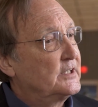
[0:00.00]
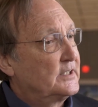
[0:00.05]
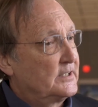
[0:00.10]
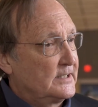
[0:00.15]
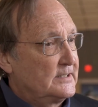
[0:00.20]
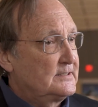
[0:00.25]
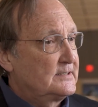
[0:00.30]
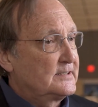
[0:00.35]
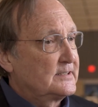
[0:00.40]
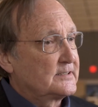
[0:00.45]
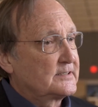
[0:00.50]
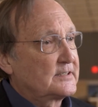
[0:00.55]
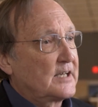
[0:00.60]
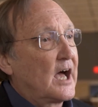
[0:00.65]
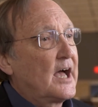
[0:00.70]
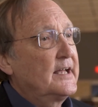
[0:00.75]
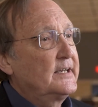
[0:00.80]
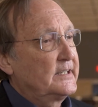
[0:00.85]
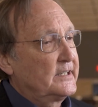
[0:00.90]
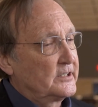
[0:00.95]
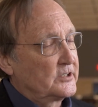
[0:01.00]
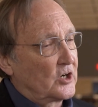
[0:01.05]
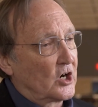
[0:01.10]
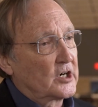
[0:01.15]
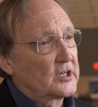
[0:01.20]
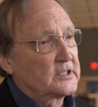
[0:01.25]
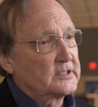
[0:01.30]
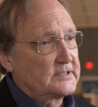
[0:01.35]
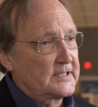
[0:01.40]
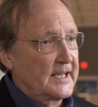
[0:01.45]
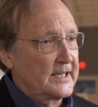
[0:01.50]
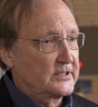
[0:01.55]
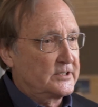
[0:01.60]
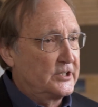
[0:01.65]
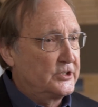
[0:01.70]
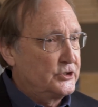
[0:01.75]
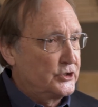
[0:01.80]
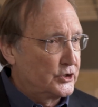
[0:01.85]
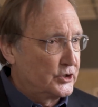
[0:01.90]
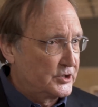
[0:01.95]
in designing and
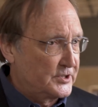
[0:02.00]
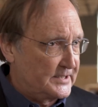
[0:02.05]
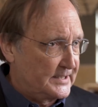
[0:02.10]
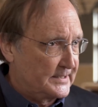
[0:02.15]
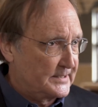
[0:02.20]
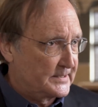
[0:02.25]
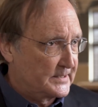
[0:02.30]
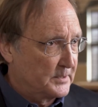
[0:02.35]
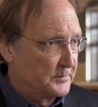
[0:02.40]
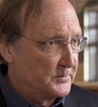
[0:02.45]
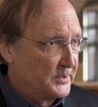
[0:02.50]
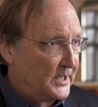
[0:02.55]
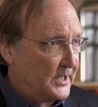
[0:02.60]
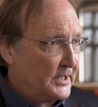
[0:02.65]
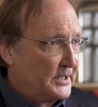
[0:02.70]
architecting your system